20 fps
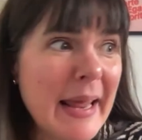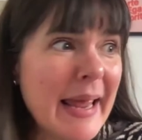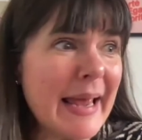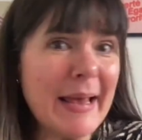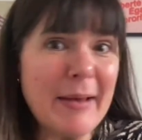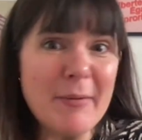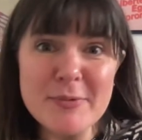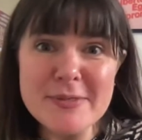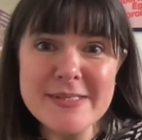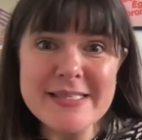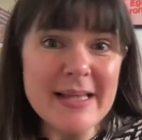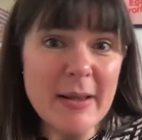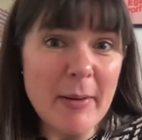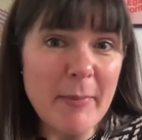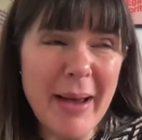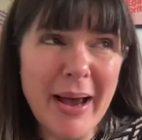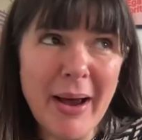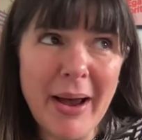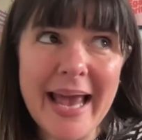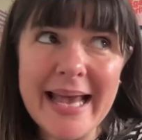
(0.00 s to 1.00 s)
it was
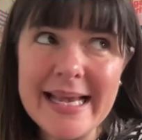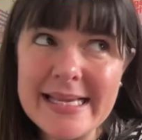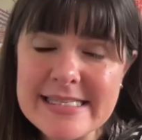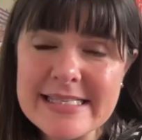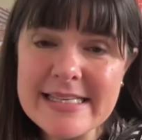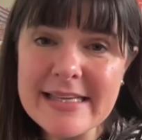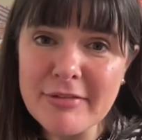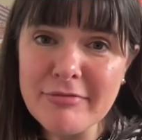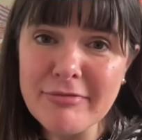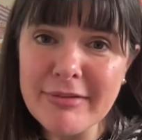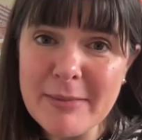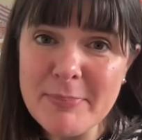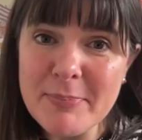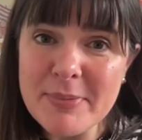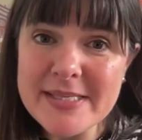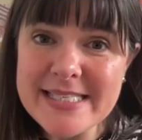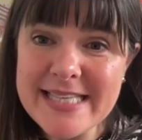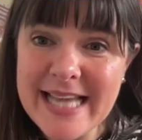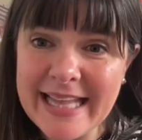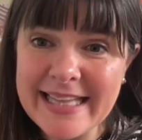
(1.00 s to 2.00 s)
about
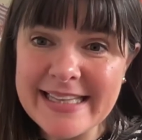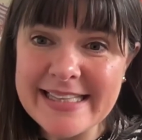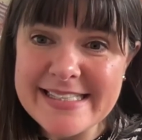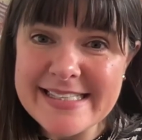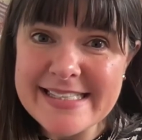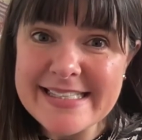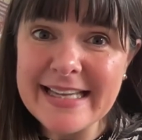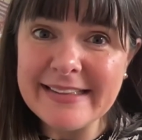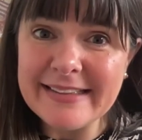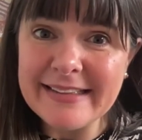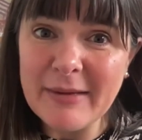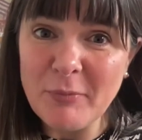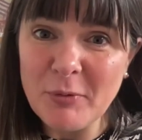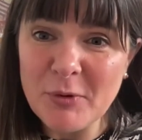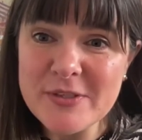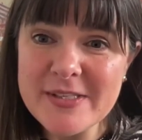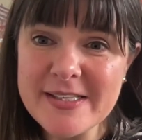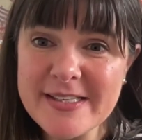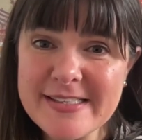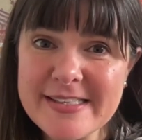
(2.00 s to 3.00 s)
83% said they
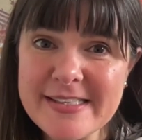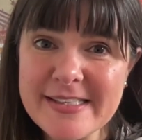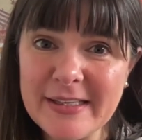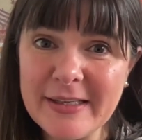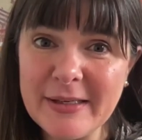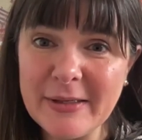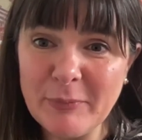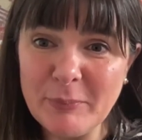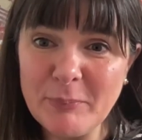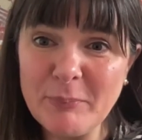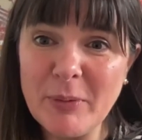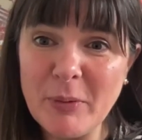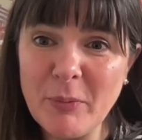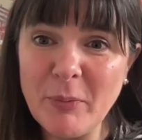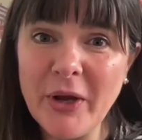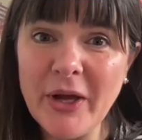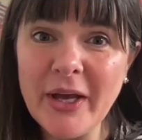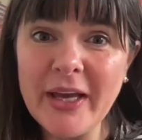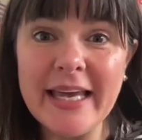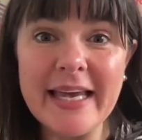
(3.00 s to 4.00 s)
wanted to be
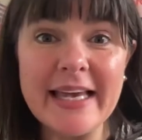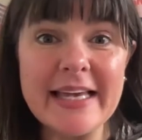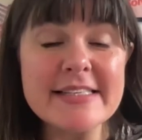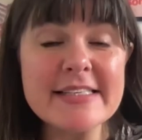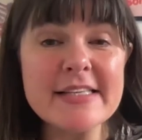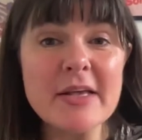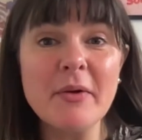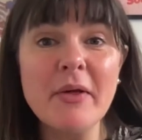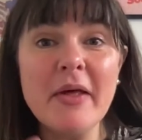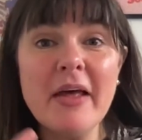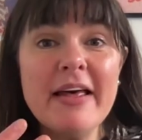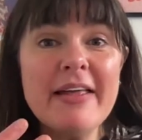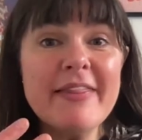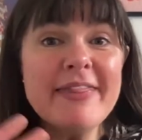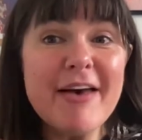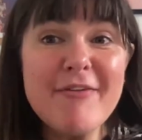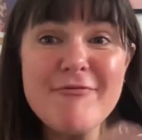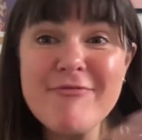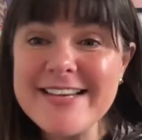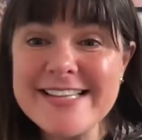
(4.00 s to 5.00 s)
working. So
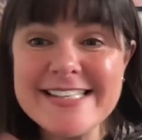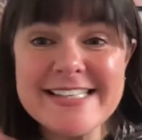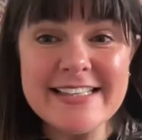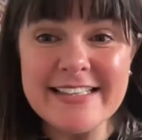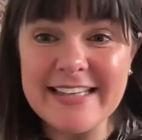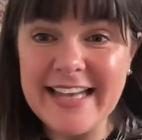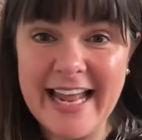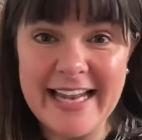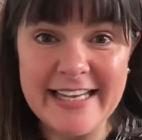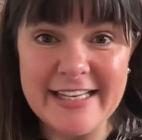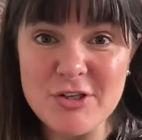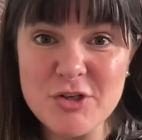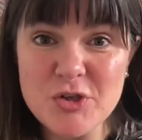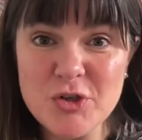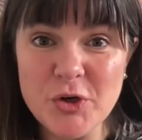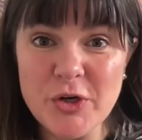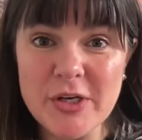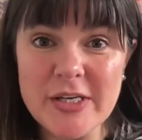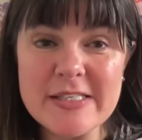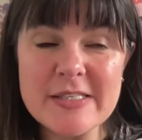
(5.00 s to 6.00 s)
there isn't any
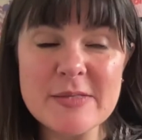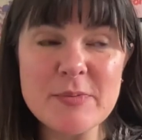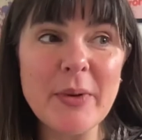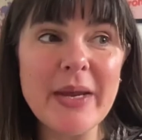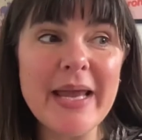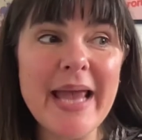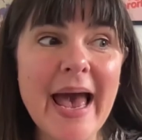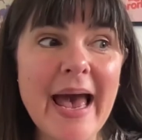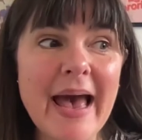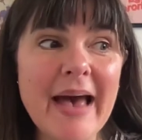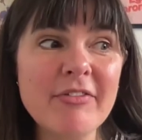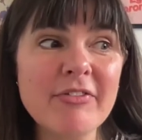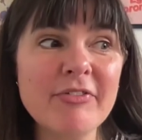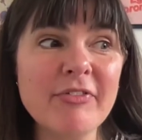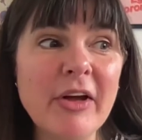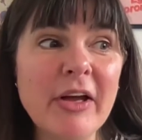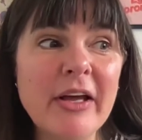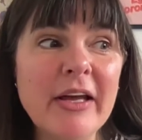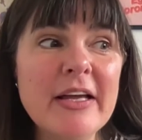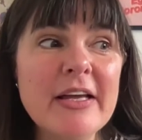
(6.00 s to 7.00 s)
choice. We have
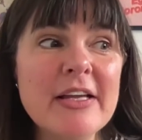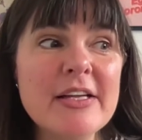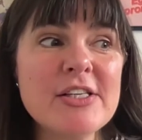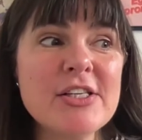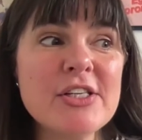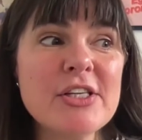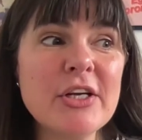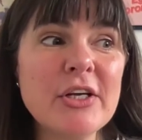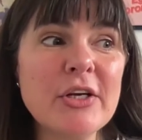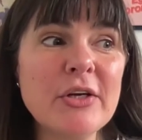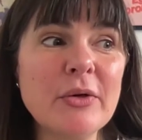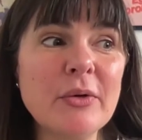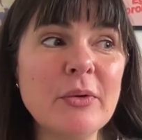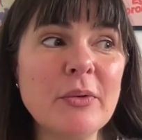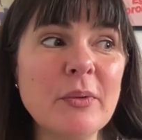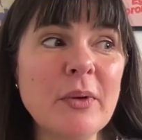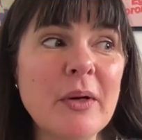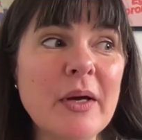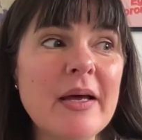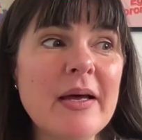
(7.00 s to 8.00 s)

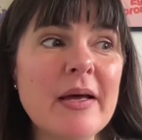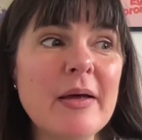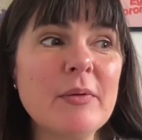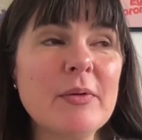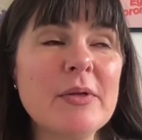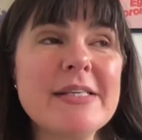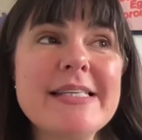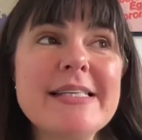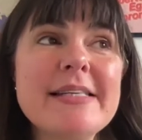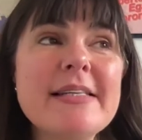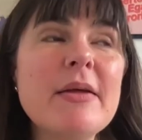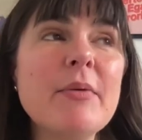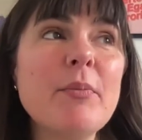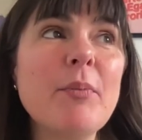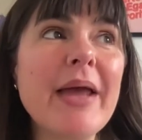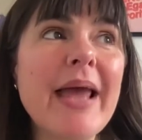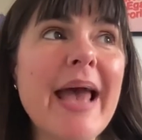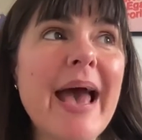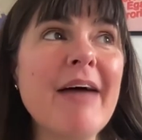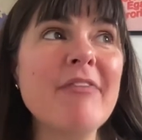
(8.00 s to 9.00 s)
to
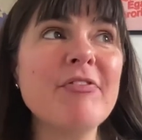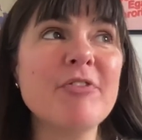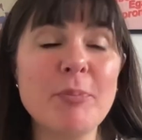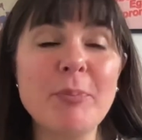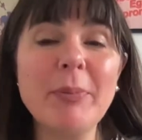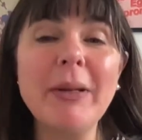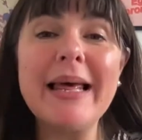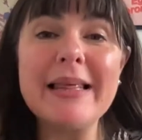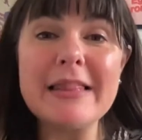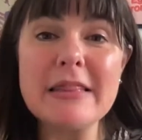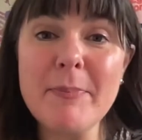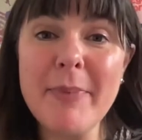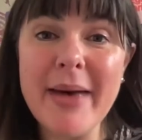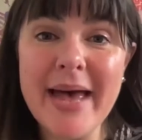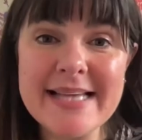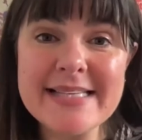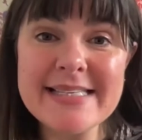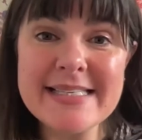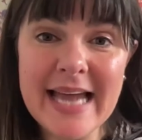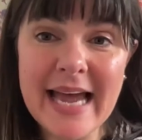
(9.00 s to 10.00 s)
play the
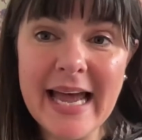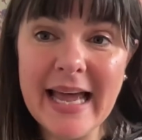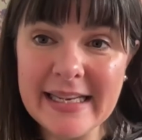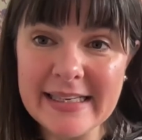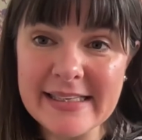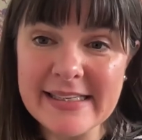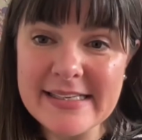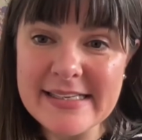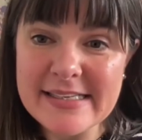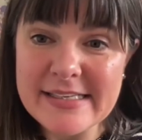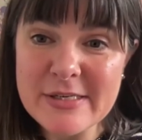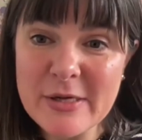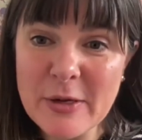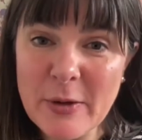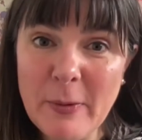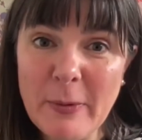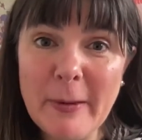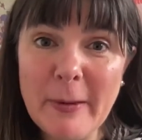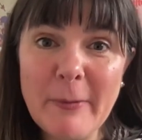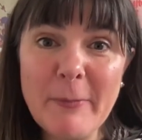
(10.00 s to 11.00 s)
best hand
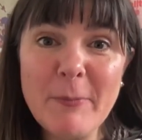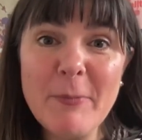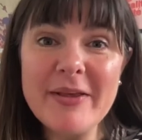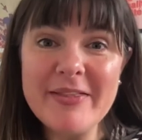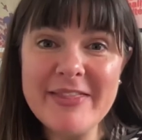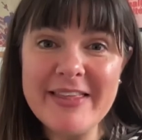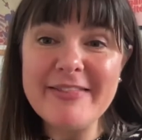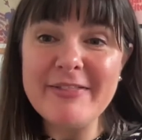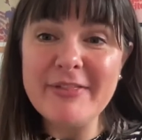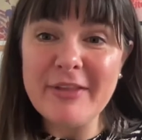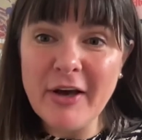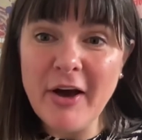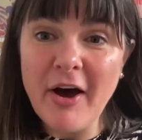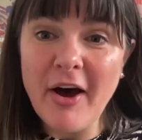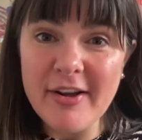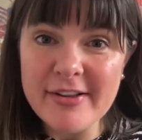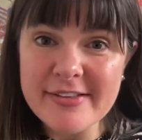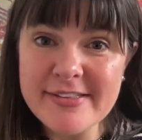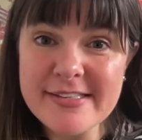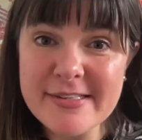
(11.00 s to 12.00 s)
within the
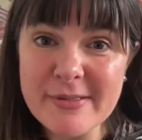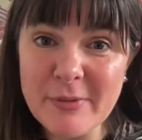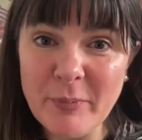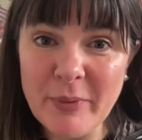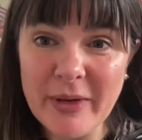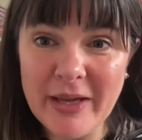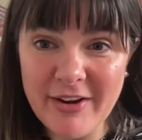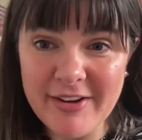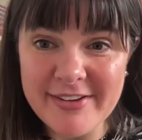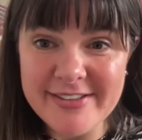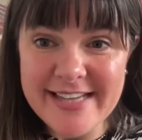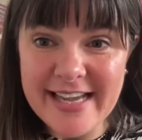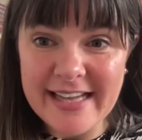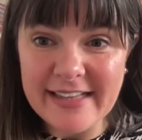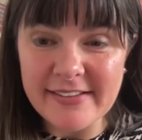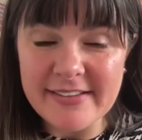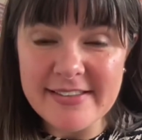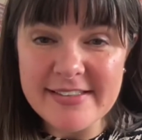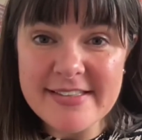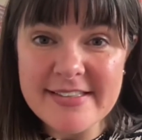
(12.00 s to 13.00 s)
cards that we are
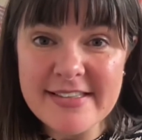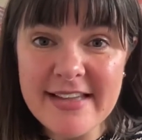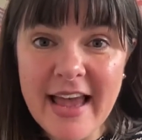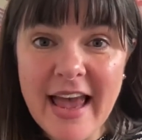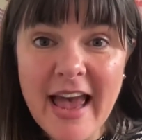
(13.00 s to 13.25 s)
dealt.